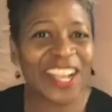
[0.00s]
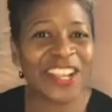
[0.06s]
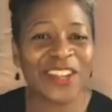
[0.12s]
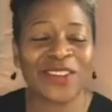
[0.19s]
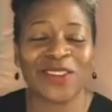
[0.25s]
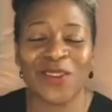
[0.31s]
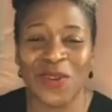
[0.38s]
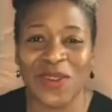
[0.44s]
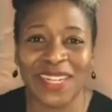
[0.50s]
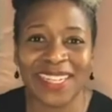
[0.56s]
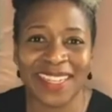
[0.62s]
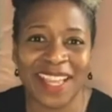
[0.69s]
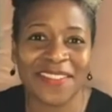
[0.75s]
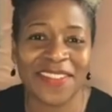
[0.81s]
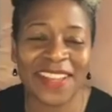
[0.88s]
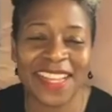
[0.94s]
You're going to
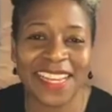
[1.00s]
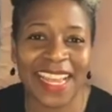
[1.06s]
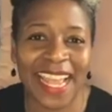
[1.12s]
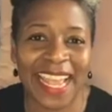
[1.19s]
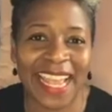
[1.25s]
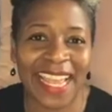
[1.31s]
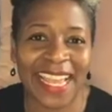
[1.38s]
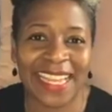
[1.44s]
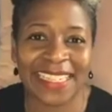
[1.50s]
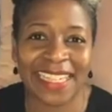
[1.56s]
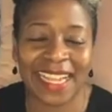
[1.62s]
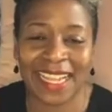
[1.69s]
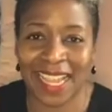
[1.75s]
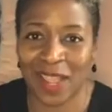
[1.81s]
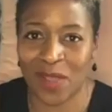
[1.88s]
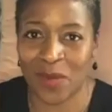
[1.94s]
love it, and I
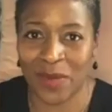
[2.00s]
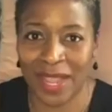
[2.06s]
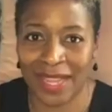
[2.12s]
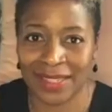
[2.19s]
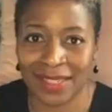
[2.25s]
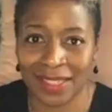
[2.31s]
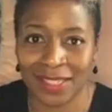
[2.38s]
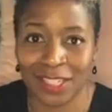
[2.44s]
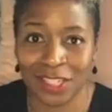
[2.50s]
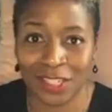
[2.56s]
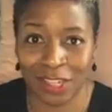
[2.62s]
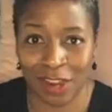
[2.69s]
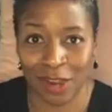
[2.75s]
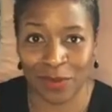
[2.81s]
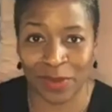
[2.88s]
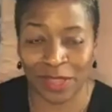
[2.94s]
can't wait to
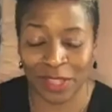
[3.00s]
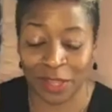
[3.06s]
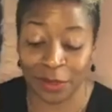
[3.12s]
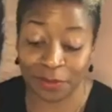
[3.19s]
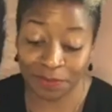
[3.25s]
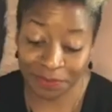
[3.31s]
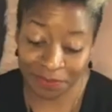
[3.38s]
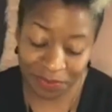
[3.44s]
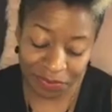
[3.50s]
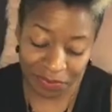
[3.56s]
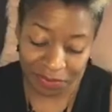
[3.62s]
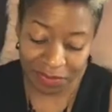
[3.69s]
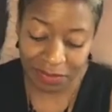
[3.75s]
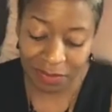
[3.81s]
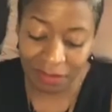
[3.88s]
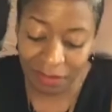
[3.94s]
share it with you.
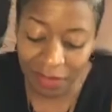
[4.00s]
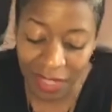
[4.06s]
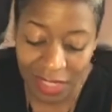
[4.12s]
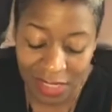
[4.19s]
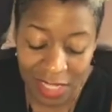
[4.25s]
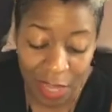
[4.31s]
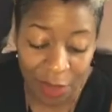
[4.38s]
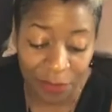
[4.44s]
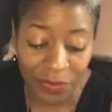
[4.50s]
So